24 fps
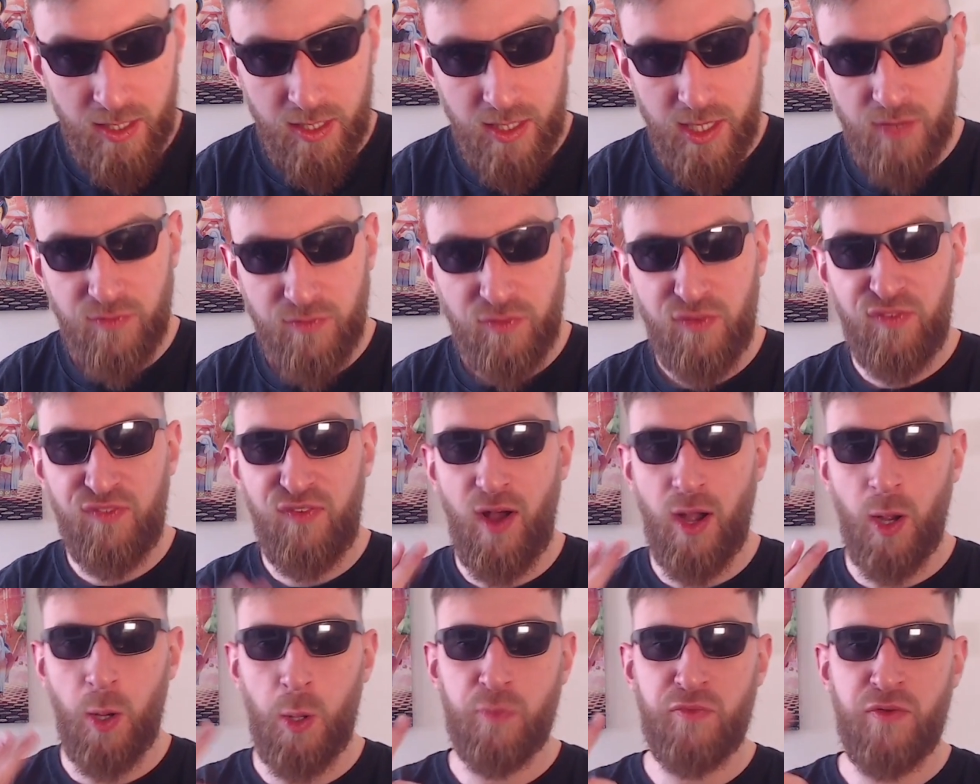Never
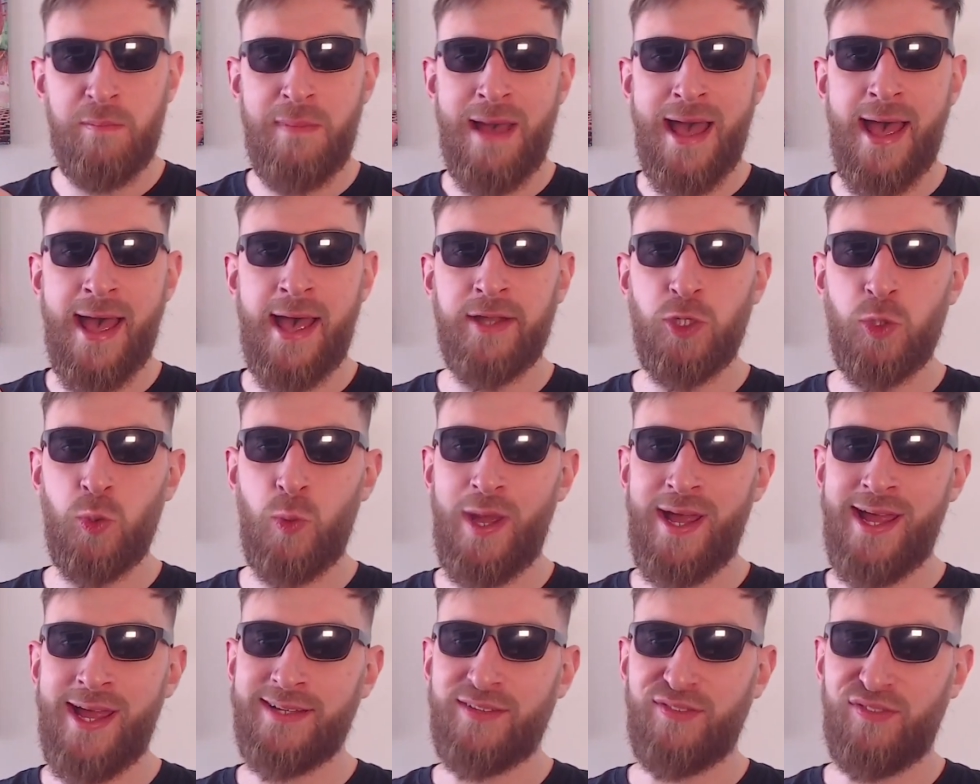fuck with a man who
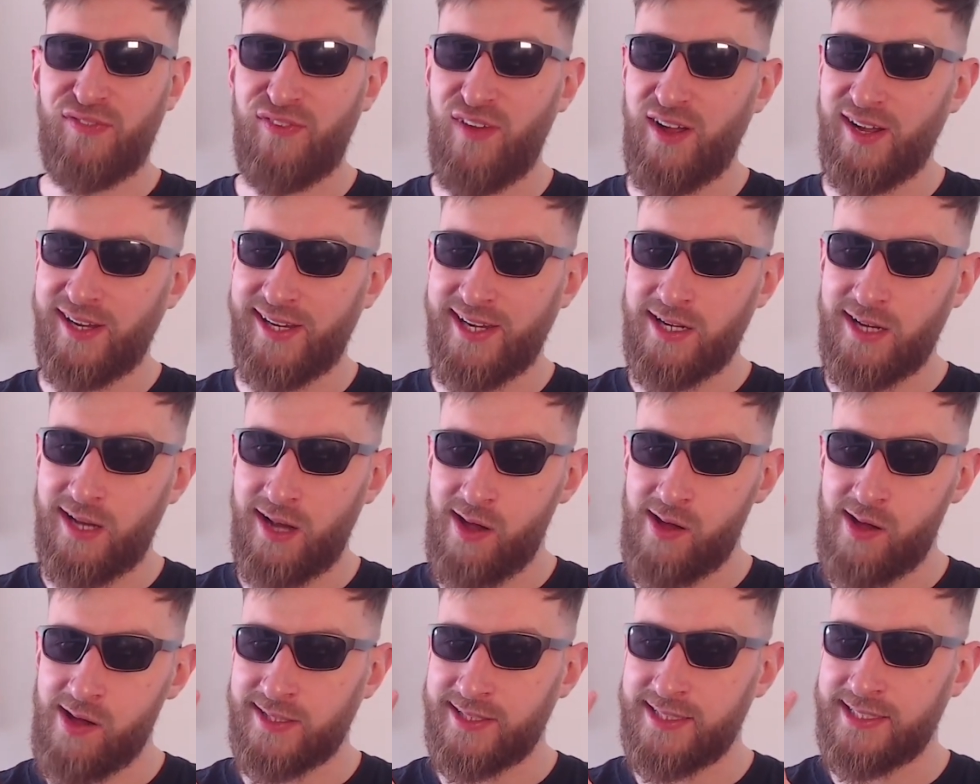wears fucking
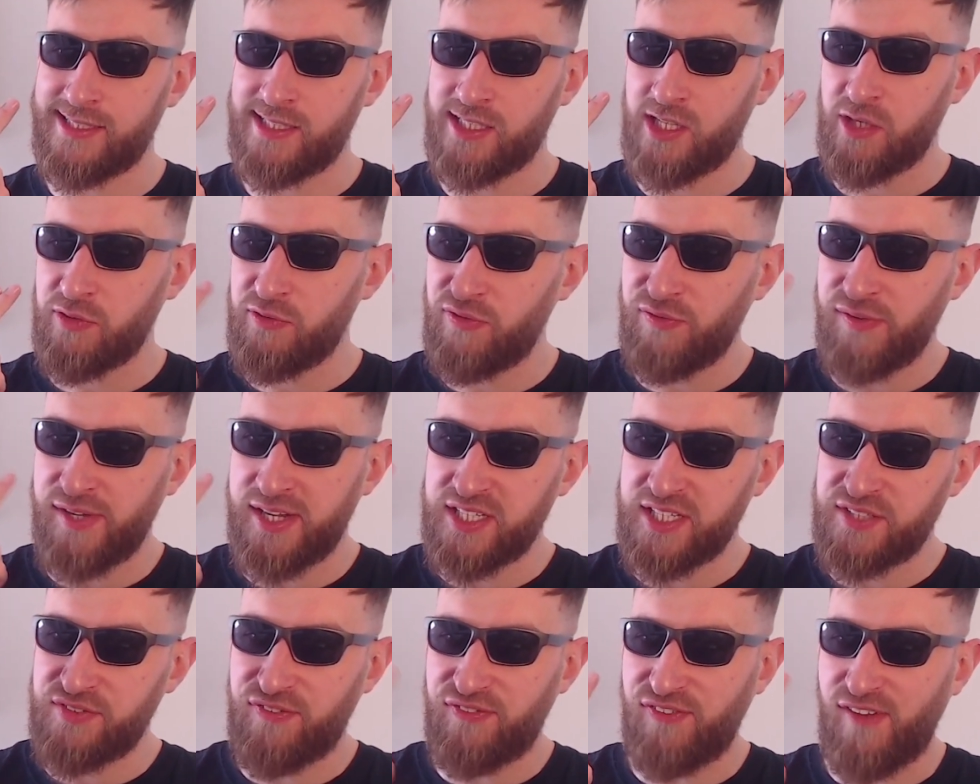glasses that don't fit
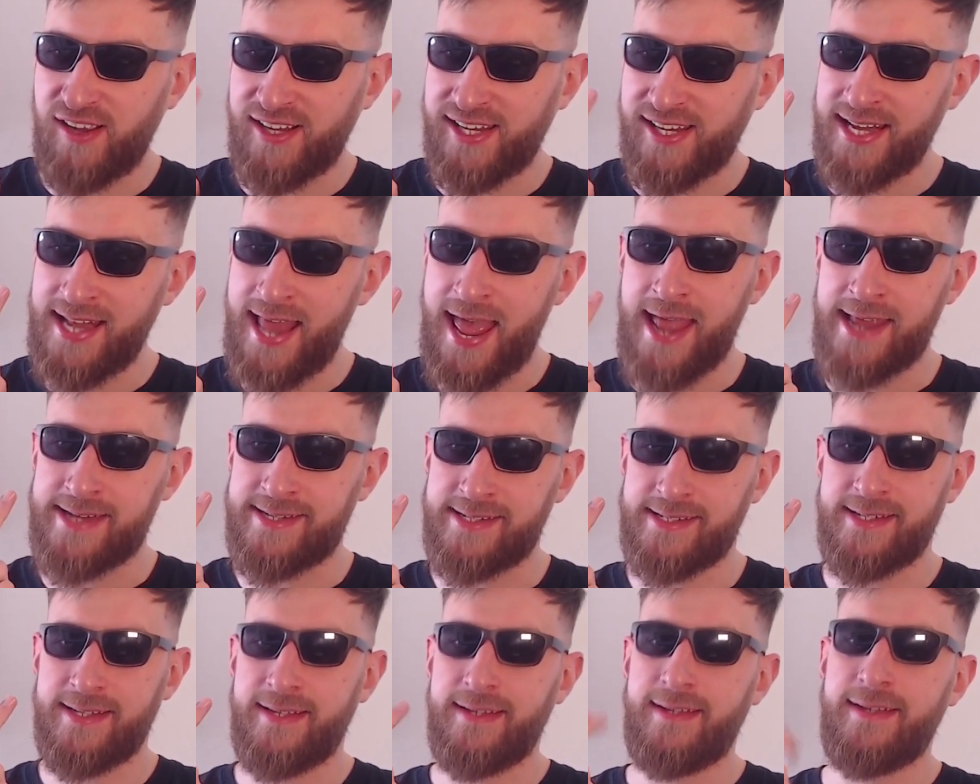his fucking head.
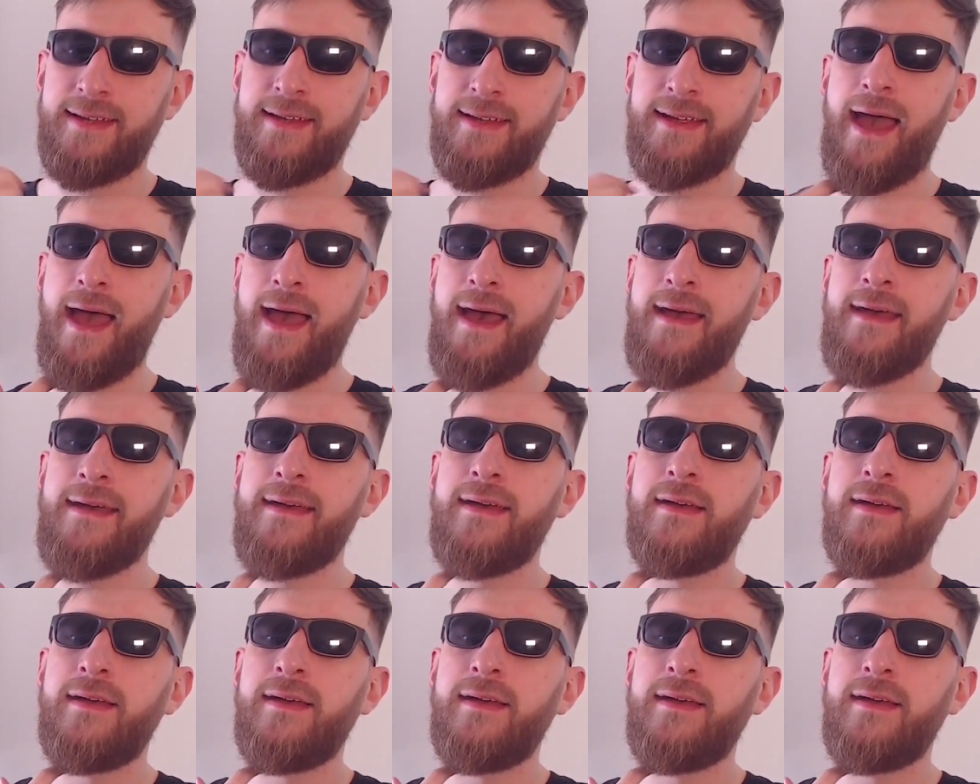Yeah?